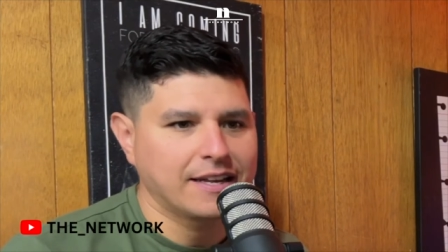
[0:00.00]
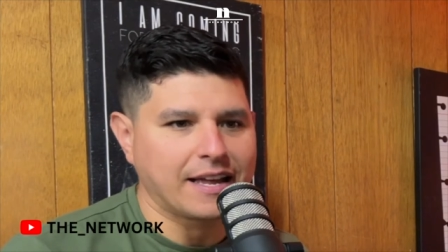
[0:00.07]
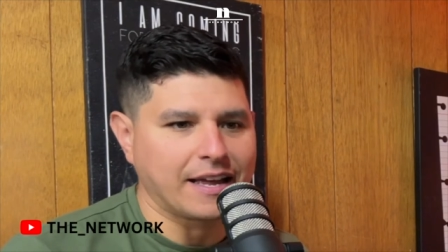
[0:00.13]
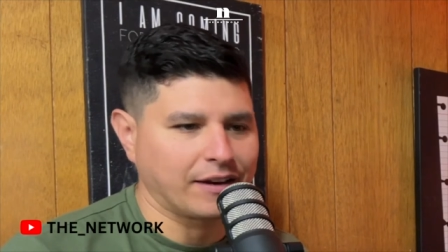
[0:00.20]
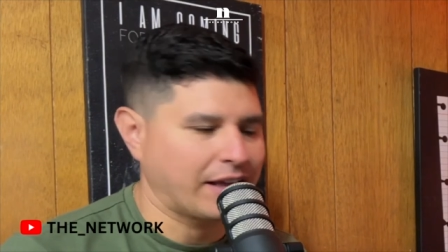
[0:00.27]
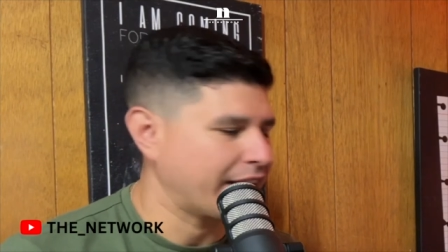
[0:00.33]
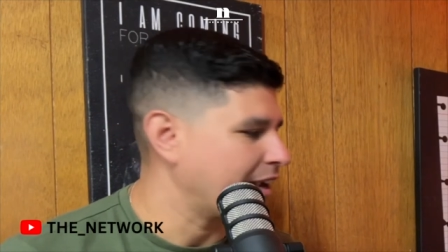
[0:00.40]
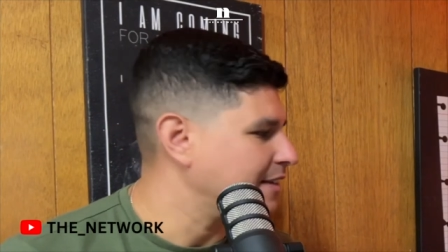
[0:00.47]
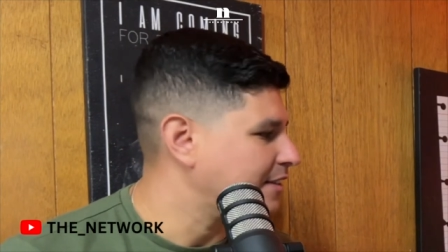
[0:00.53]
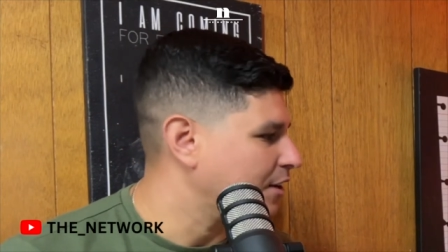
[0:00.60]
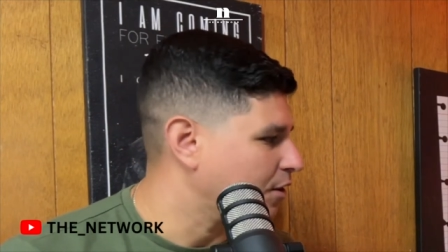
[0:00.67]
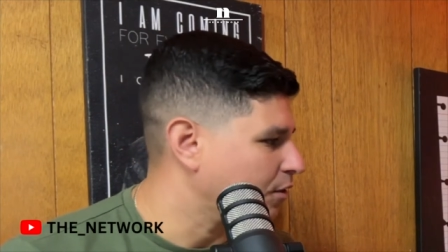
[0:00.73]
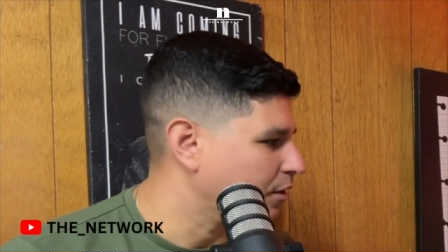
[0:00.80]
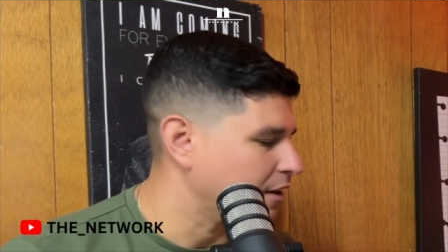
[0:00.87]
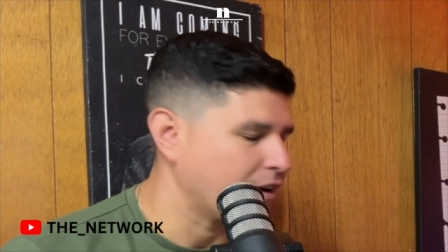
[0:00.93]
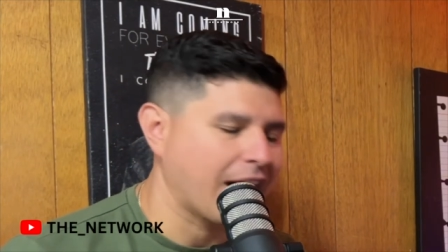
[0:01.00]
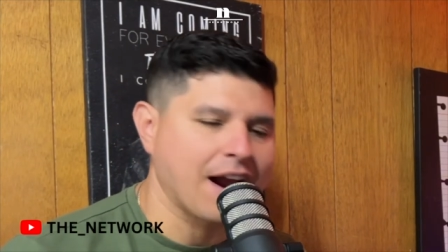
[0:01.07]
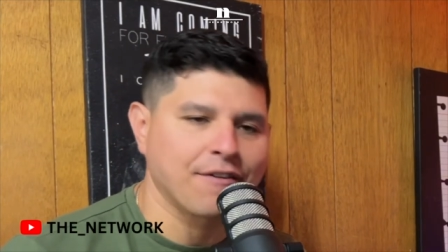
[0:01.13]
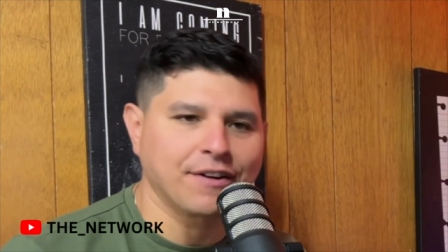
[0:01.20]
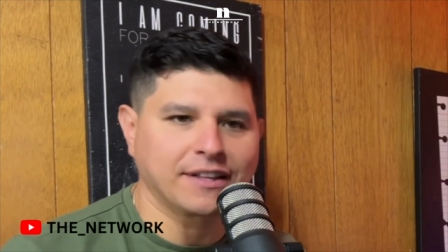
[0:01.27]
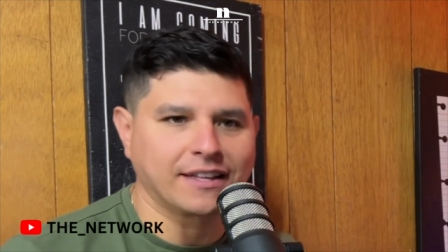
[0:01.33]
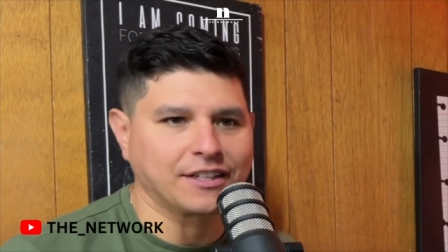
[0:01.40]
and like I said earlier,
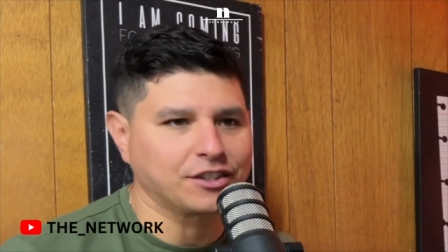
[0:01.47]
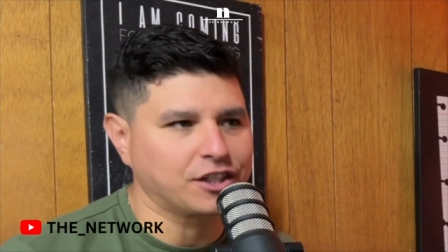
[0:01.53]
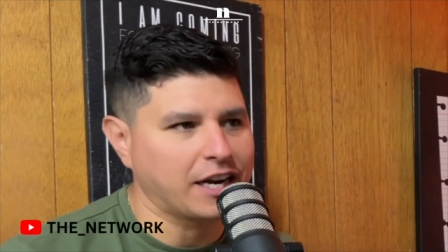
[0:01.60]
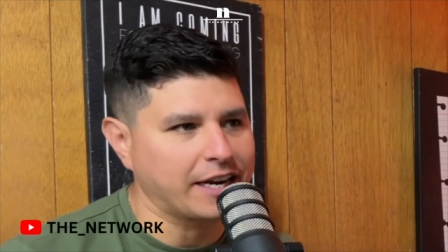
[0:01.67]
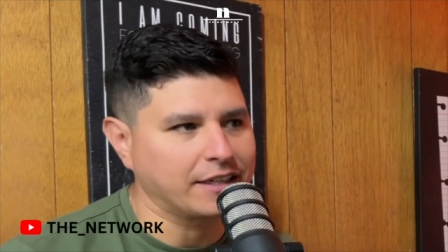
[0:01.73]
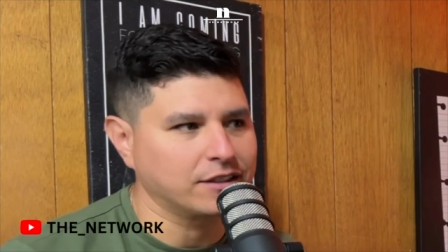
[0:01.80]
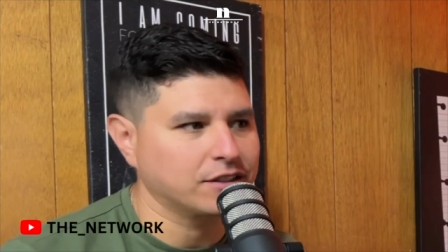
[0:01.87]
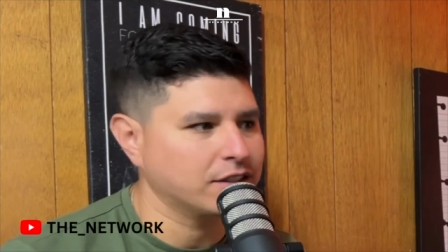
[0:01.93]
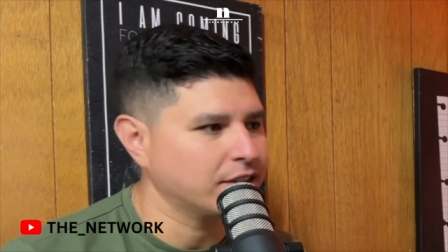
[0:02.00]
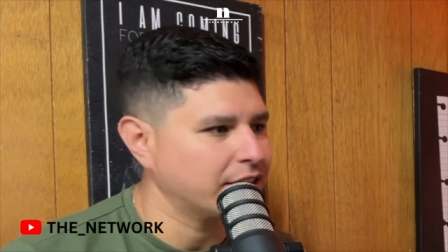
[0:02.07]
everything changed.